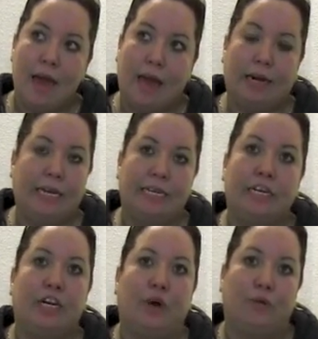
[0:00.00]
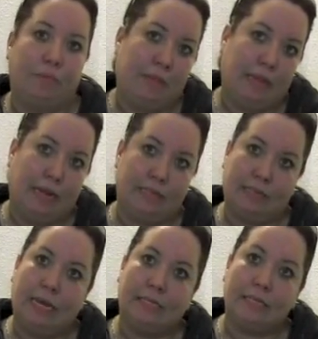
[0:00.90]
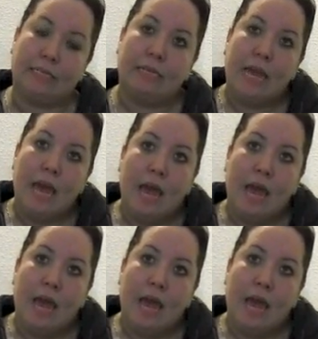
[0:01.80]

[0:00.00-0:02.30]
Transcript: And I didn't know them in that sense.